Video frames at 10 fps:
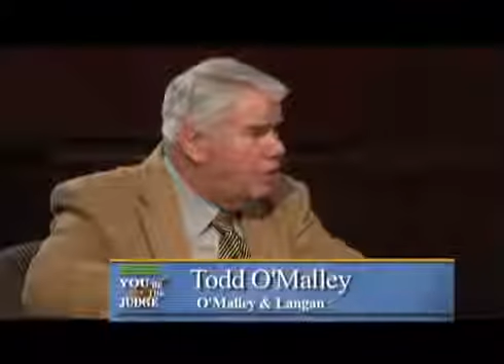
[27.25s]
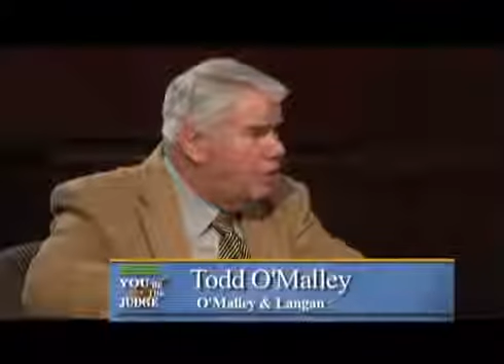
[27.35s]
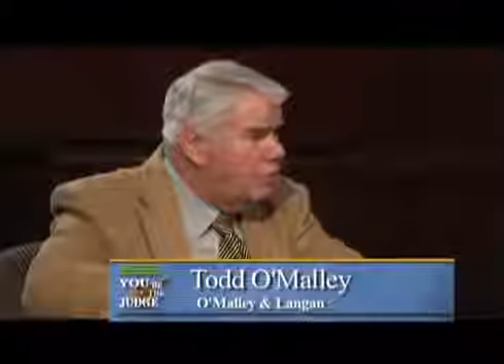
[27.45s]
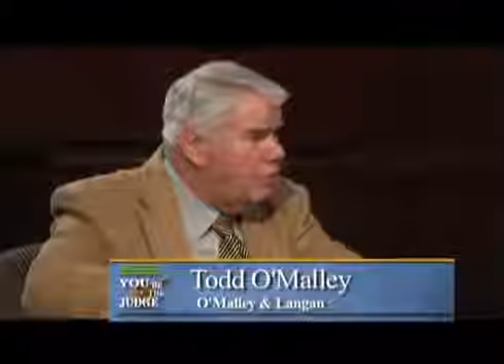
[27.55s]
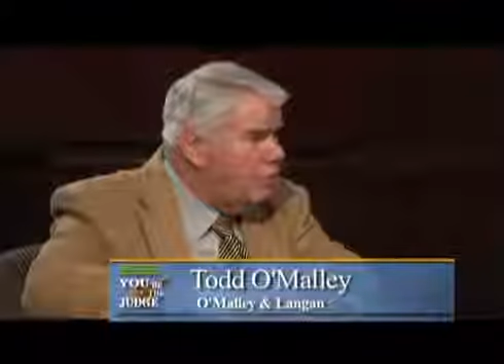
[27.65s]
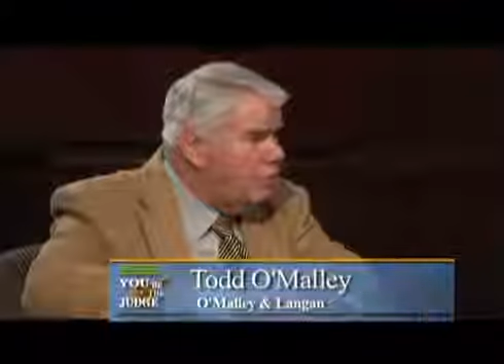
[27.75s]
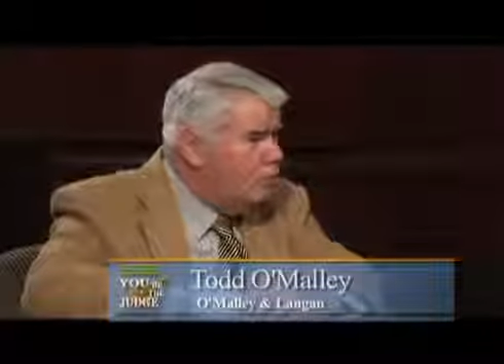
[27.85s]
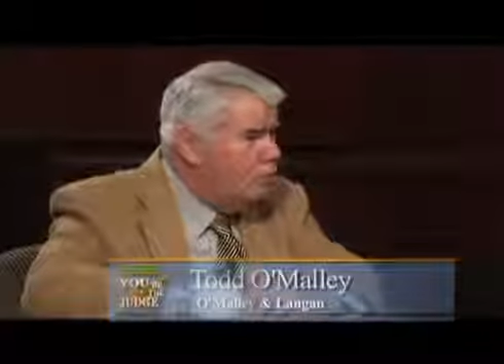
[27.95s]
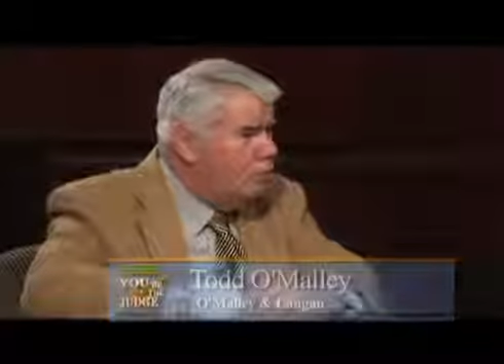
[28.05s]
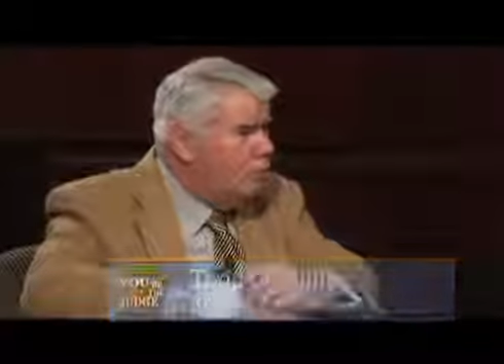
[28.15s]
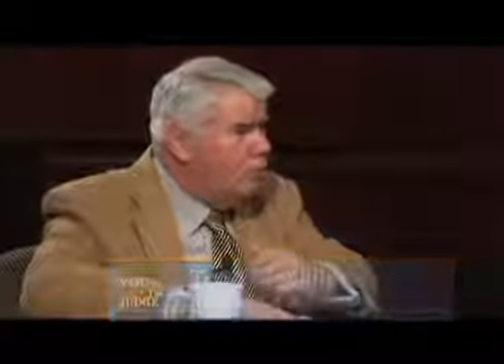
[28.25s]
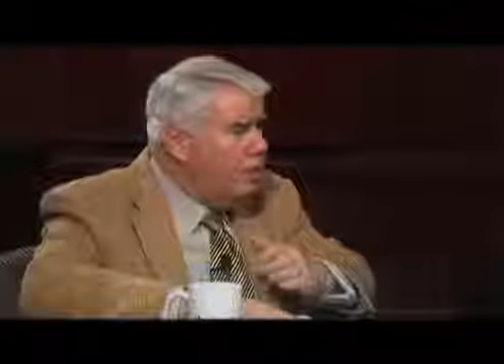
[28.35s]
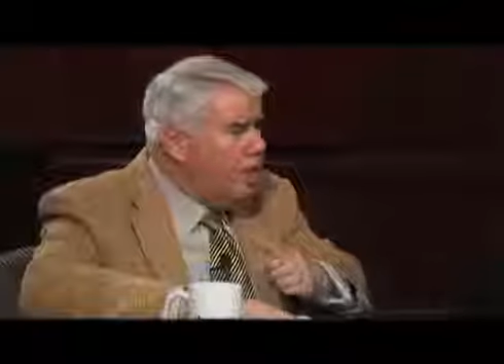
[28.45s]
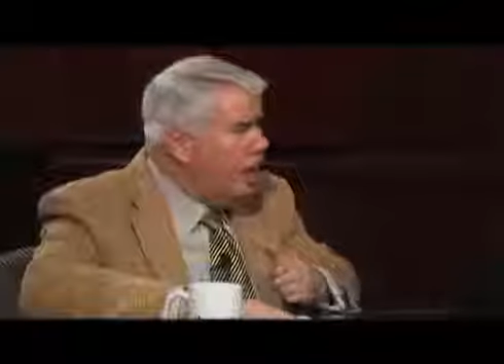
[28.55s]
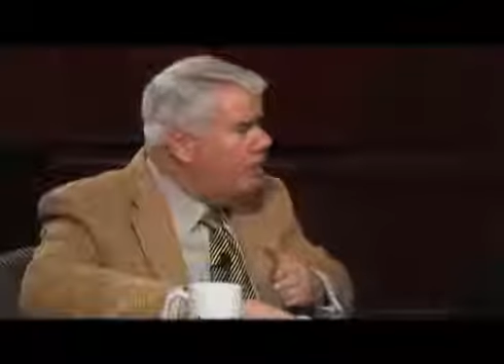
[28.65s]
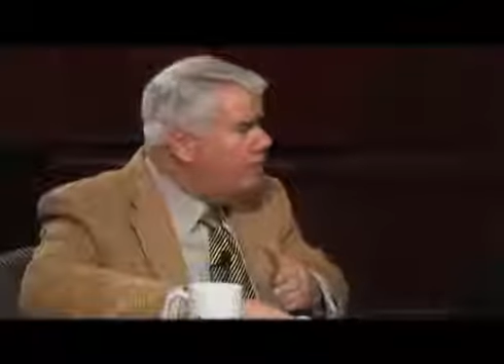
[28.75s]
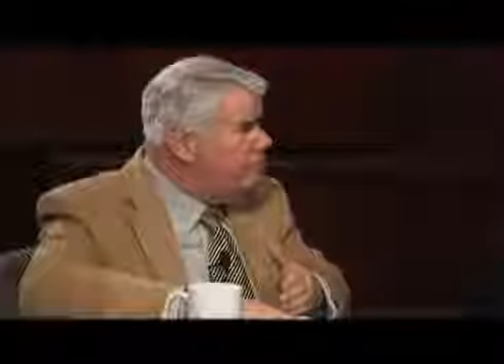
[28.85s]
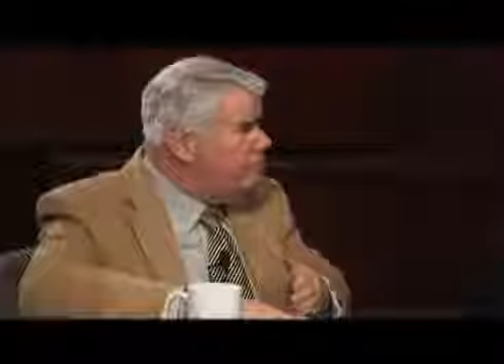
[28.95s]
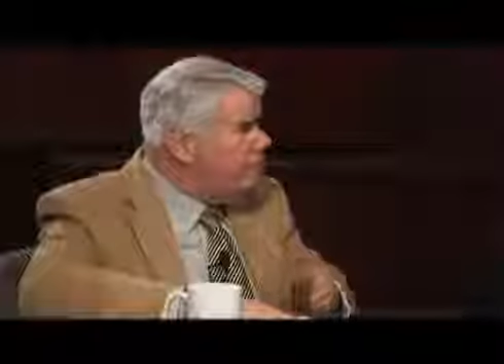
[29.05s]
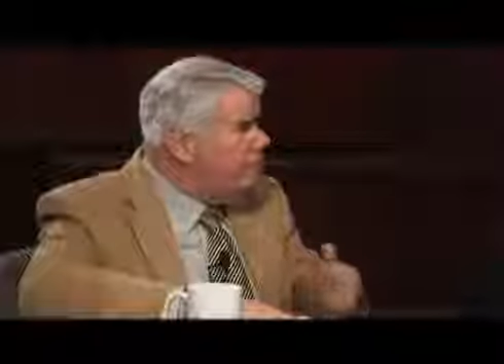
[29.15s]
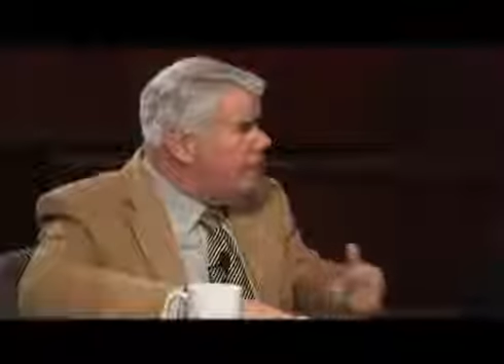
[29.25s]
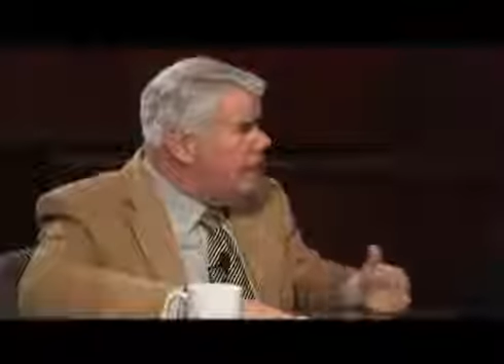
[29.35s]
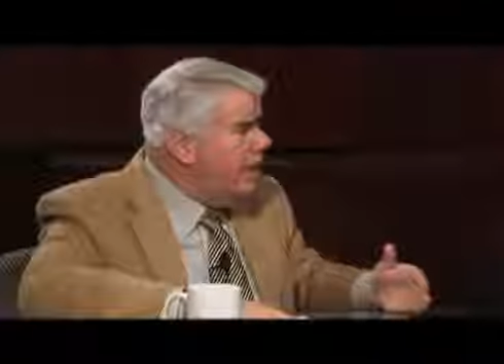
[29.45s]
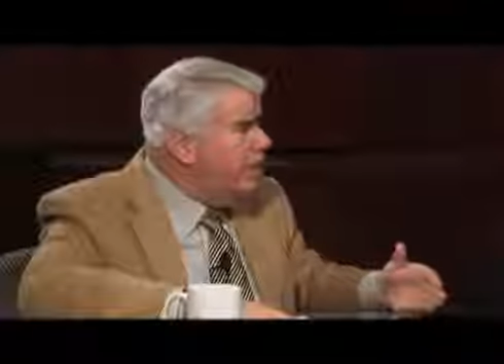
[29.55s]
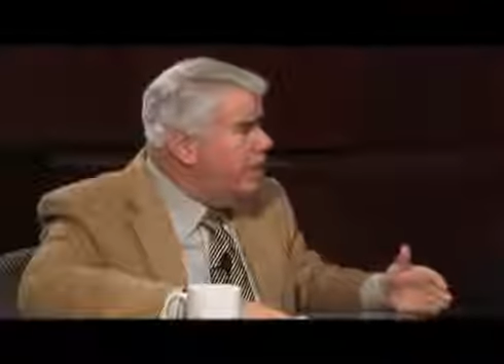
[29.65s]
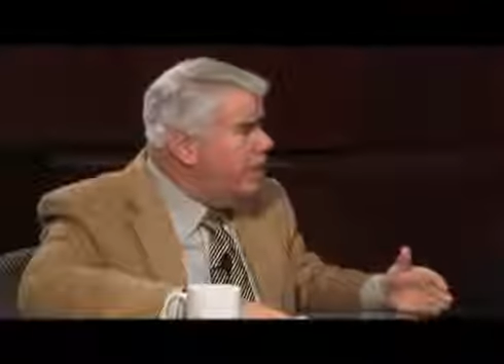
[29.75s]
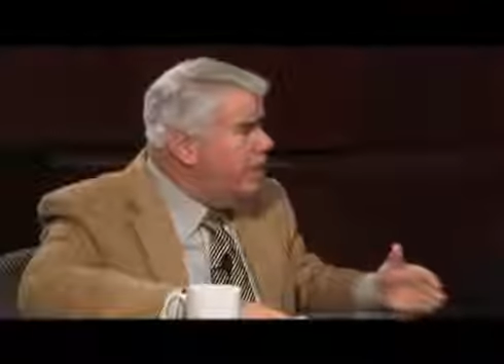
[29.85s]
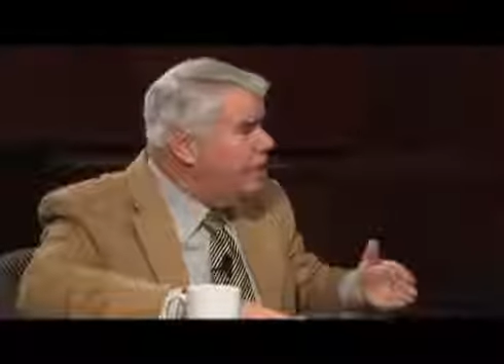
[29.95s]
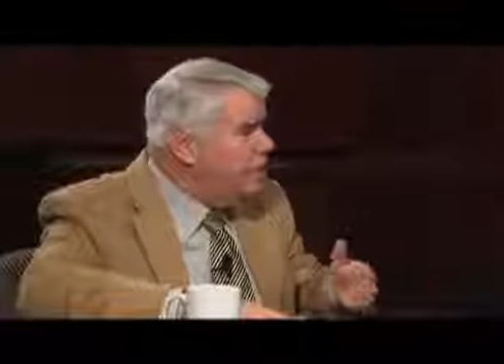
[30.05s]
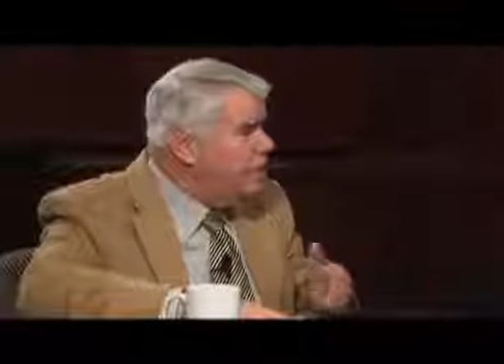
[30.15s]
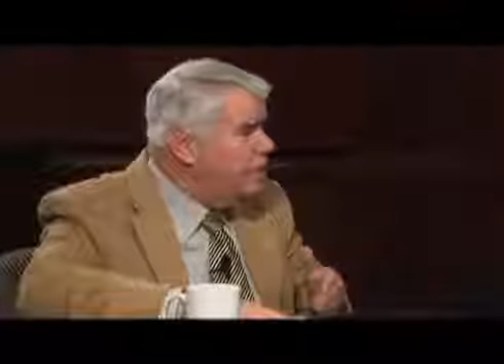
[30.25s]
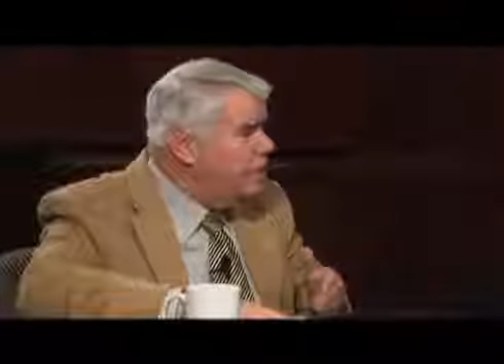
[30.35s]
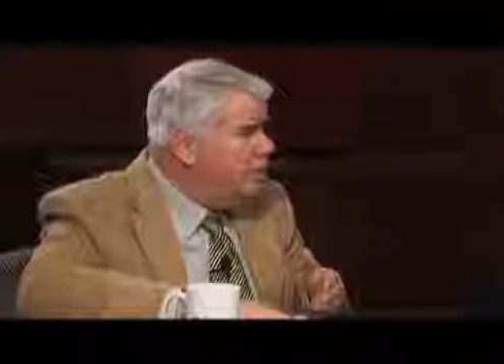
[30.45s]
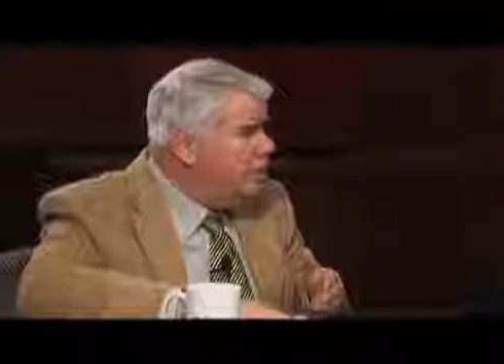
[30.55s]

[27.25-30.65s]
who had for an entire year